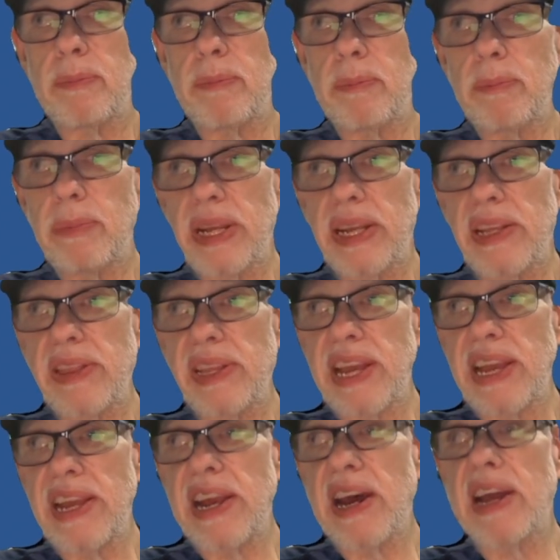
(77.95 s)
me and the
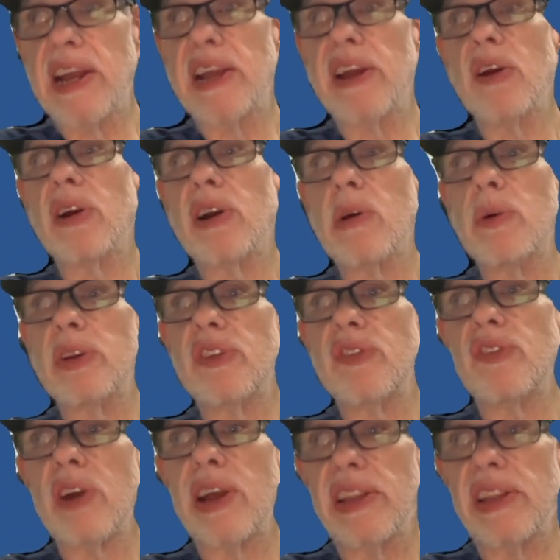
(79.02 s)
AI are going to
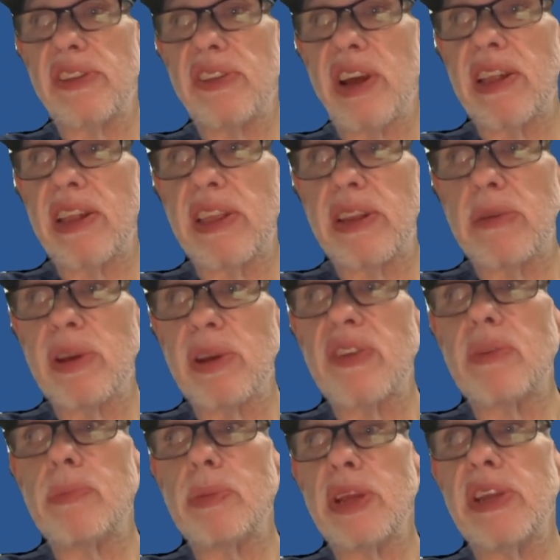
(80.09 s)
try and dial in a
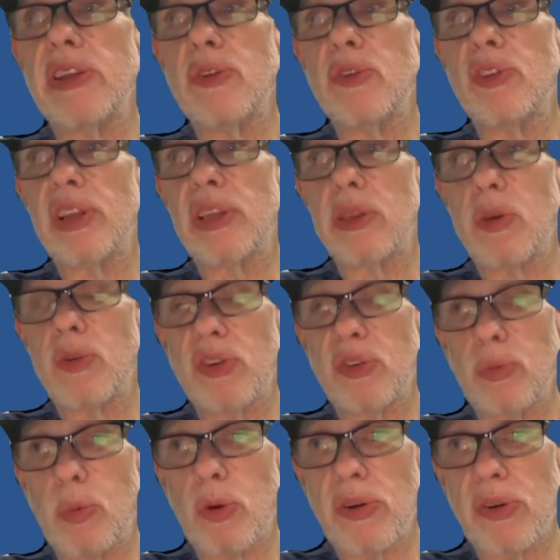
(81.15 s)
recipe using
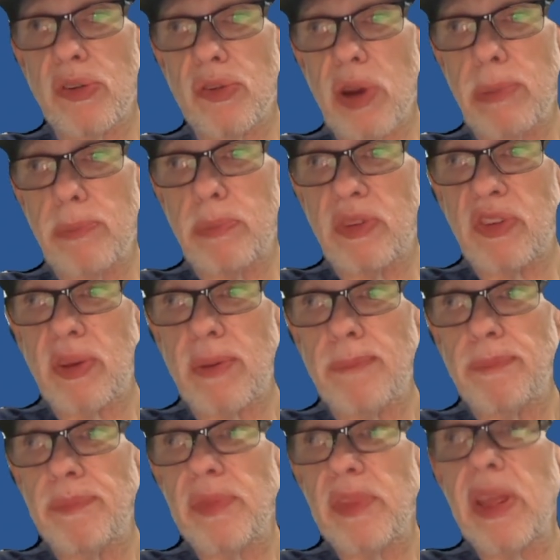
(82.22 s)
Lotus Water Drops.
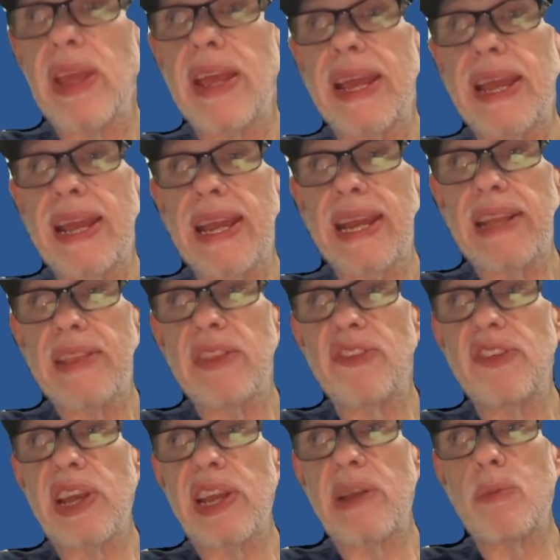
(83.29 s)
In the
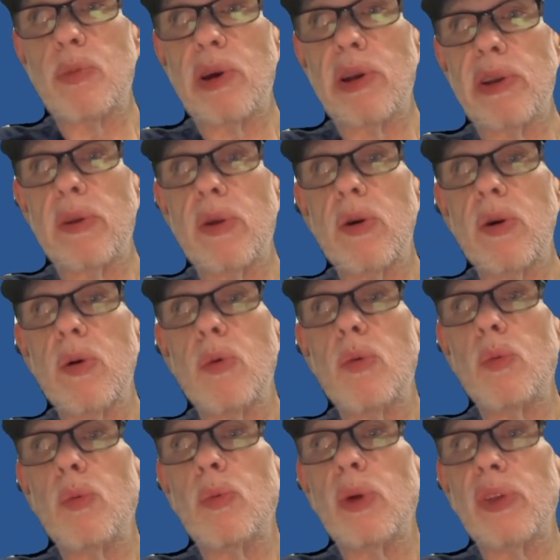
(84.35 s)
second one,
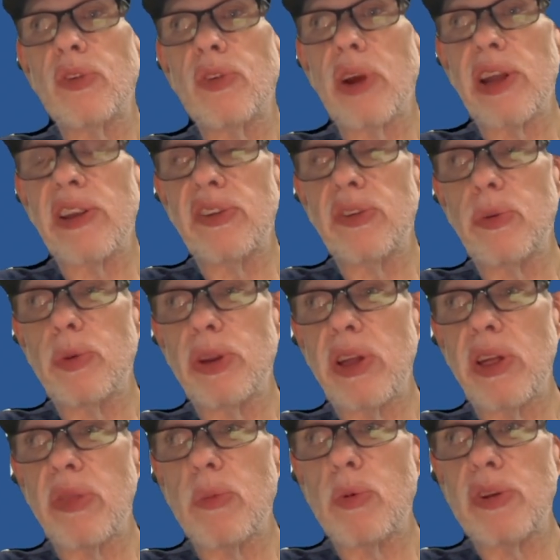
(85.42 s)
we'll try to do
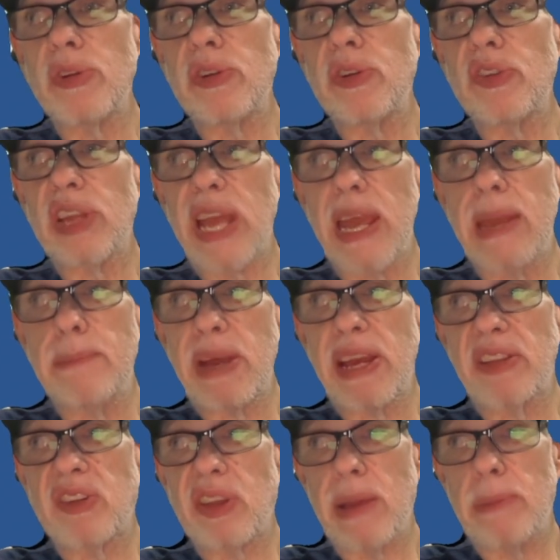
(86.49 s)
another one using
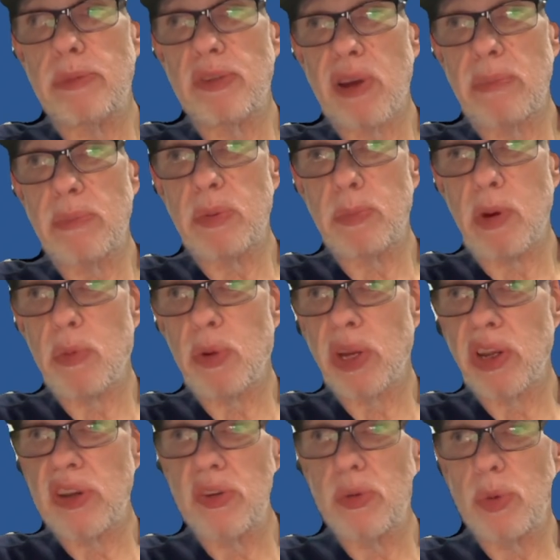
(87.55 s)
Apex Lab Drops, but we're
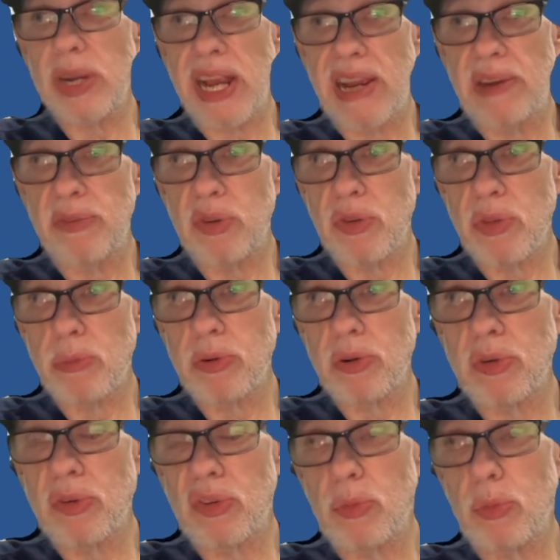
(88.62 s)
going to do it after the
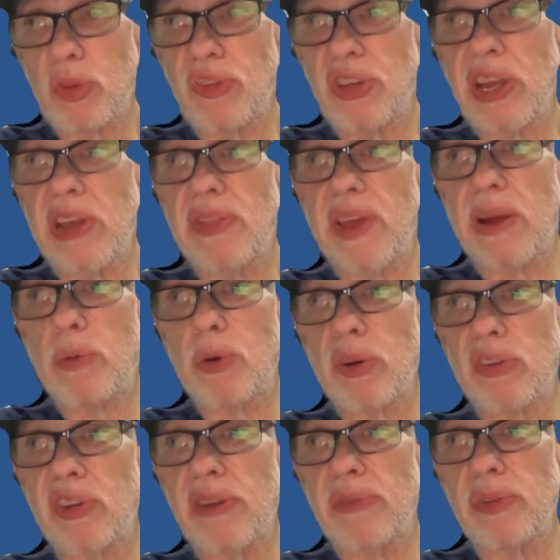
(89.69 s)
brew, so we'll see how that
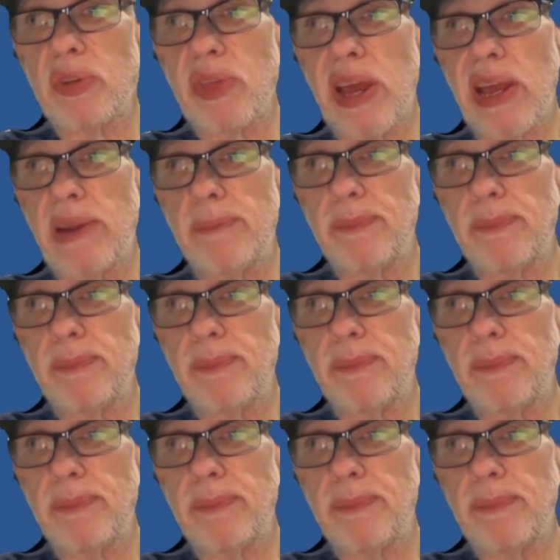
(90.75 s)
works after that.